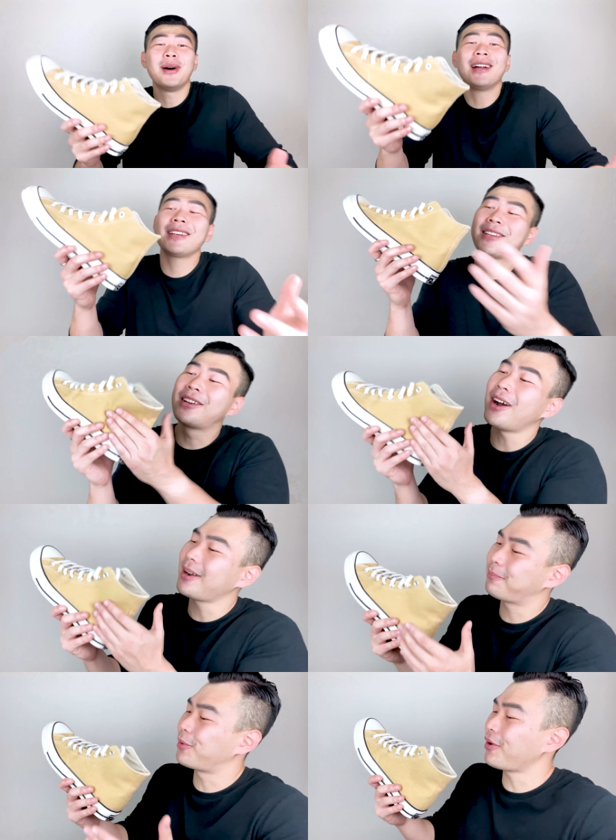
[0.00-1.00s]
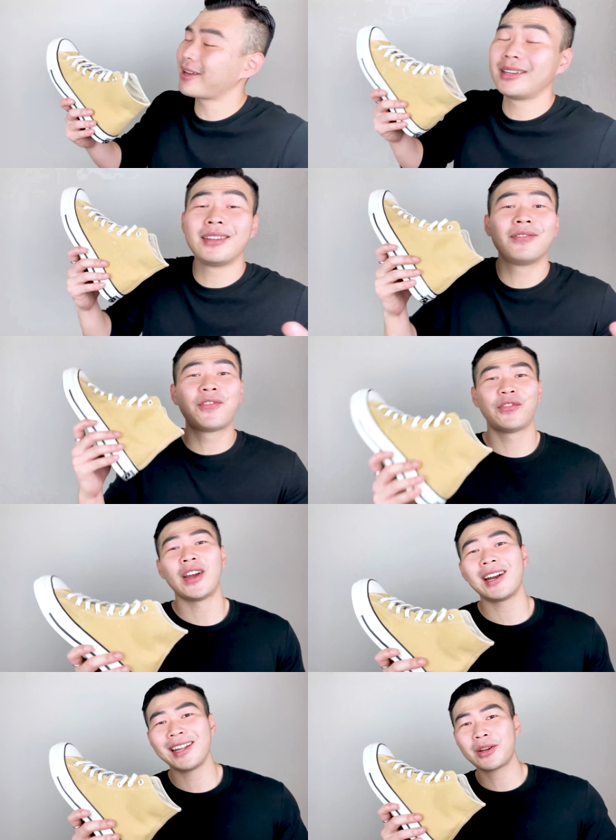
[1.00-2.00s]
but it got broken in
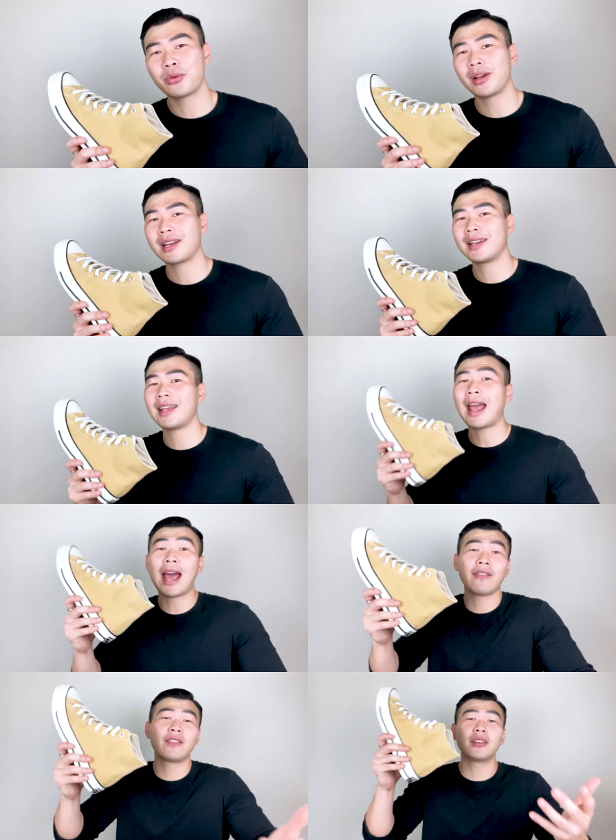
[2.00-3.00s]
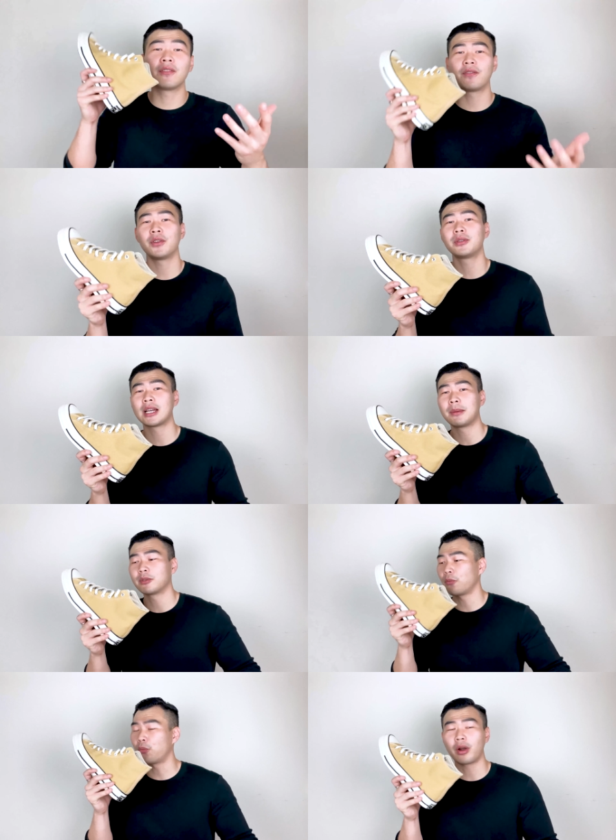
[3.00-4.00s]
fairly quickly after a few
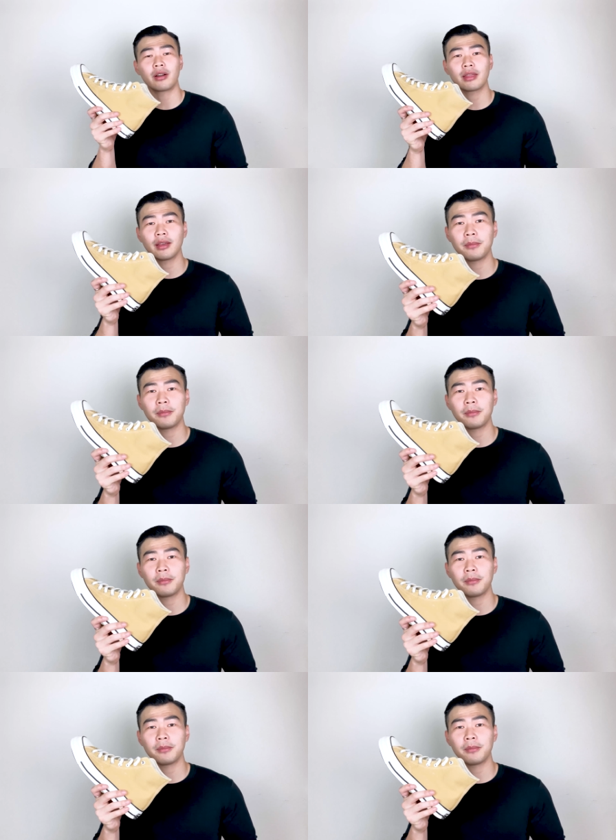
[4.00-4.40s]
times wearing